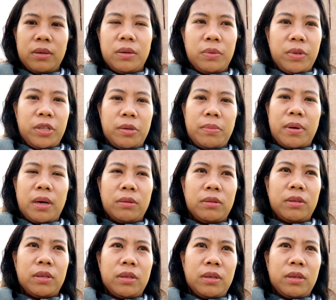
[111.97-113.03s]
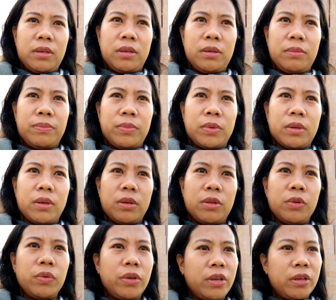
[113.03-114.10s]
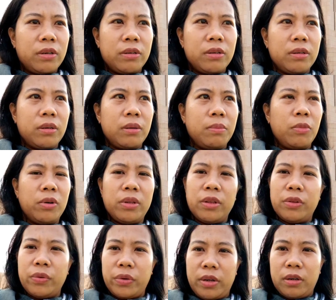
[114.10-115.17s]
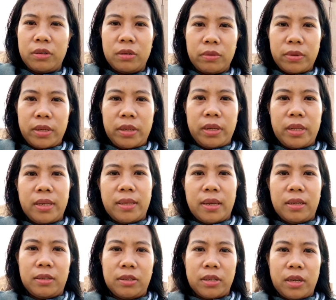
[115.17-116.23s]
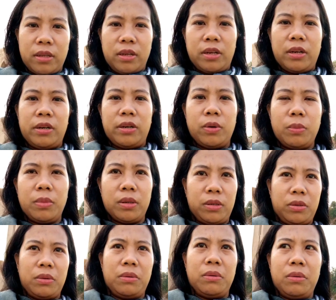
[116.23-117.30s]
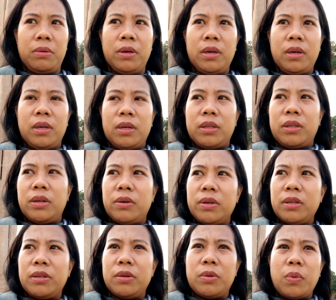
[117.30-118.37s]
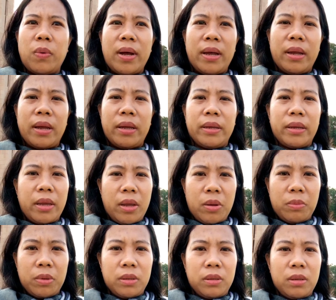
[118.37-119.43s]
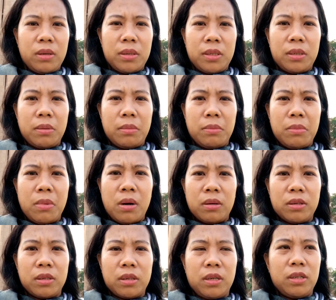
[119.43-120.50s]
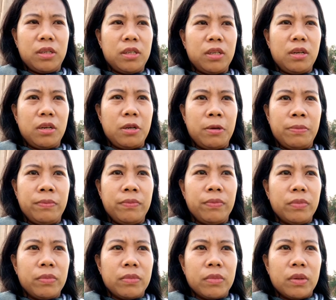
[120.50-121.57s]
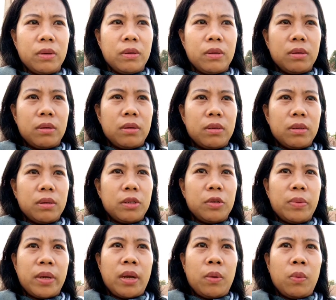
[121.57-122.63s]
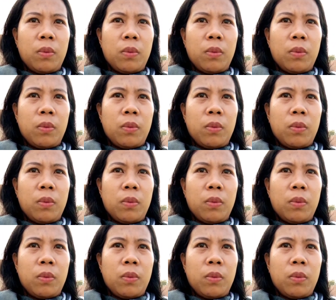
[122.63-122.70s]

which about 2 years, more than 2 years already that I stayed here in Oman. So the reason why I came in this mosque is that's why I